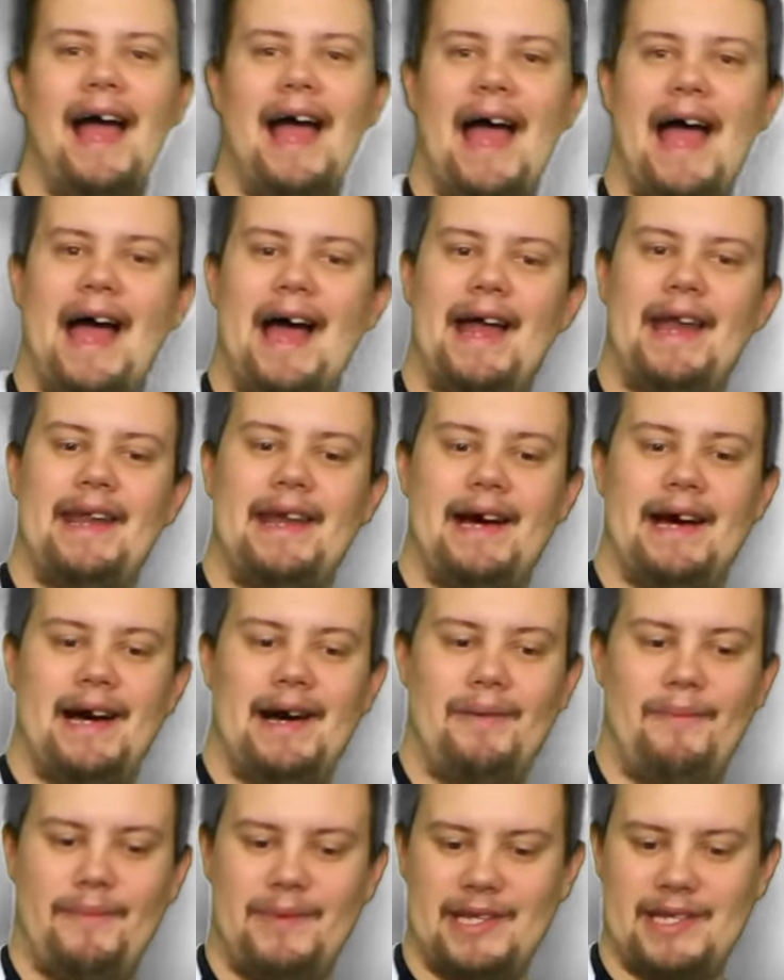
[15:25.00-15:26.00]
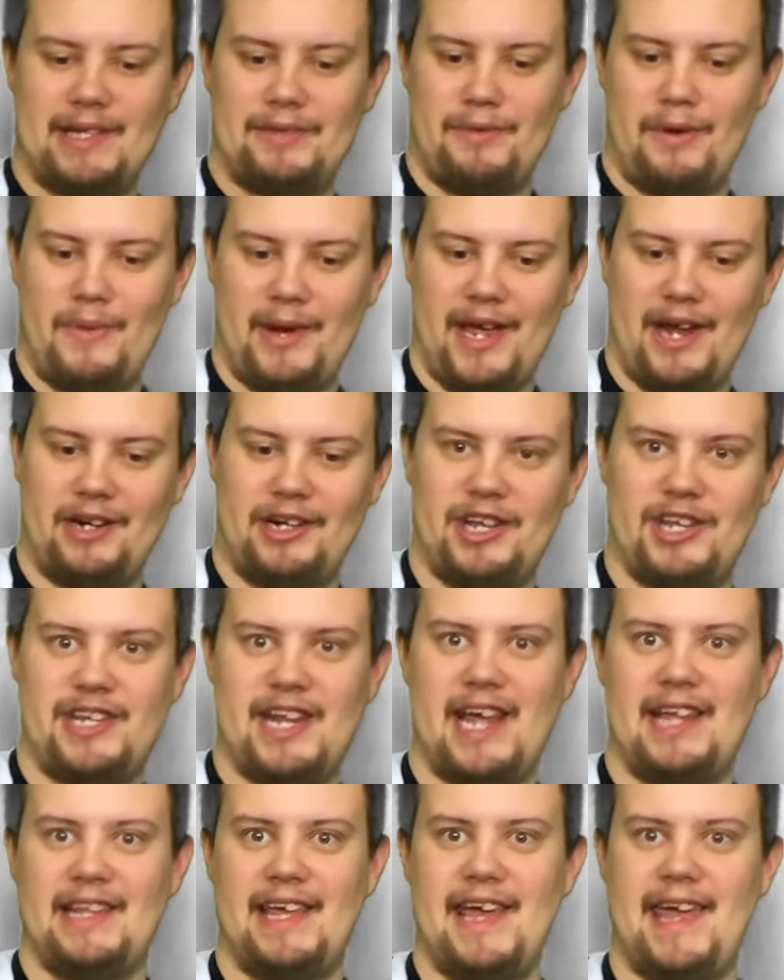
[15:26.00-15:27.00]
And this is where we get our
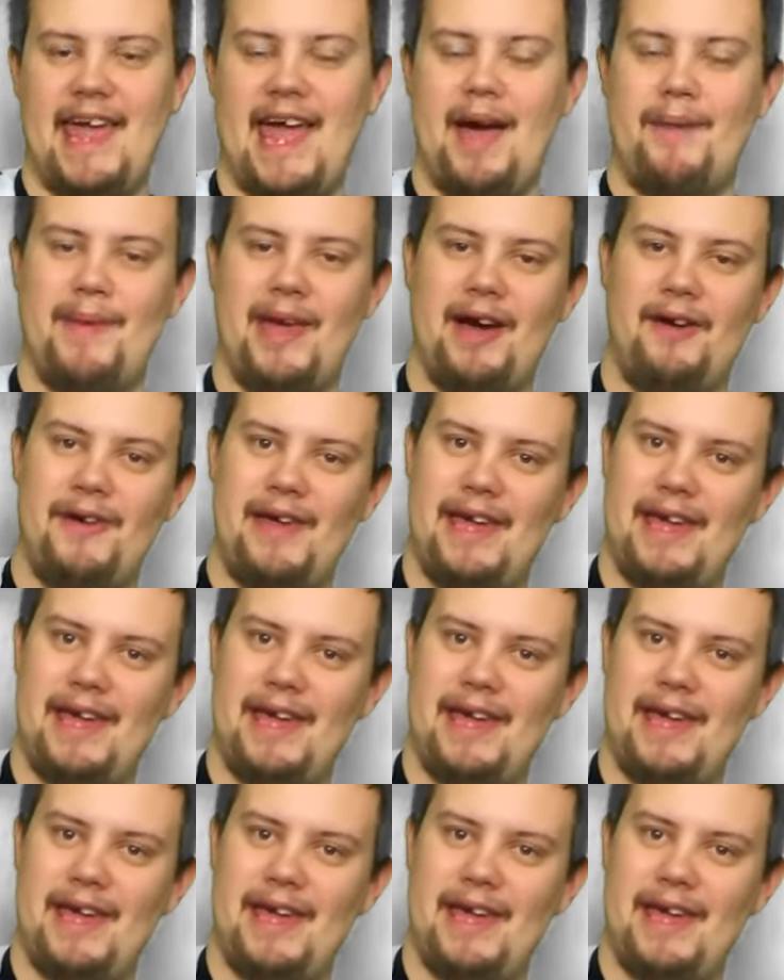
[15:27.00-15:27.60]
Stan Lee cameo.